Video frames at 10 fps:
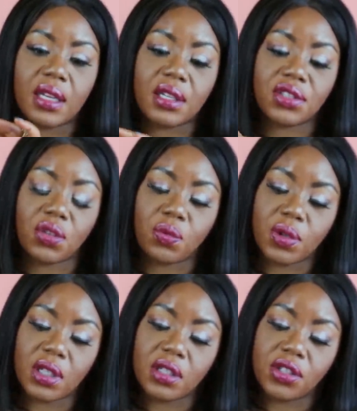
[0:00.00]
it's a
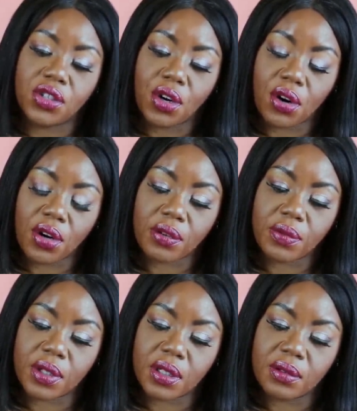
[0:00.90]
really
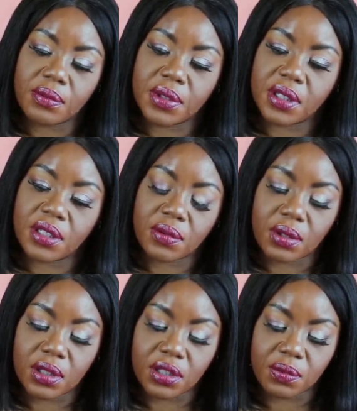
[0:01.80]
dark one but this
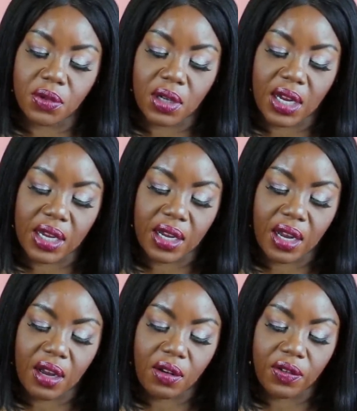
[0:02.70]
one looks more like
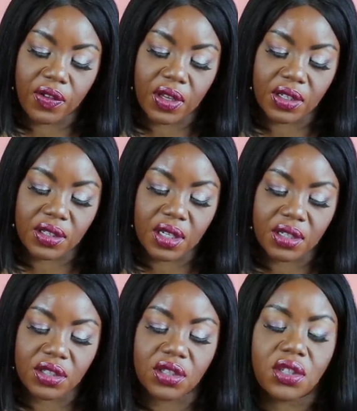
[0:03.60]
coffee it's
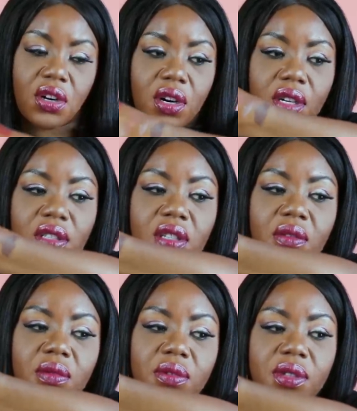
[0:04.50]
not as dark as I
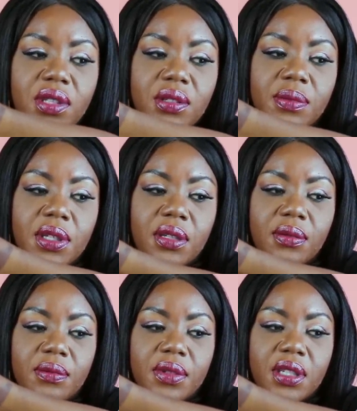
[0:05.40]
want it to be
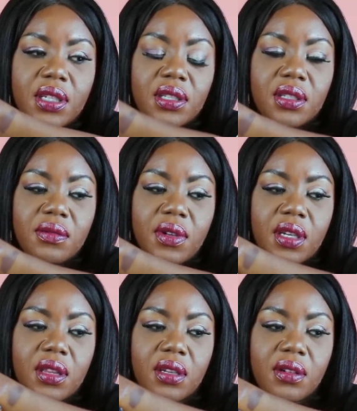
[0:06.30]
but that's it
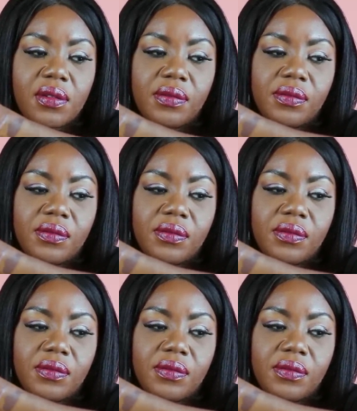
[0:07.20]
right there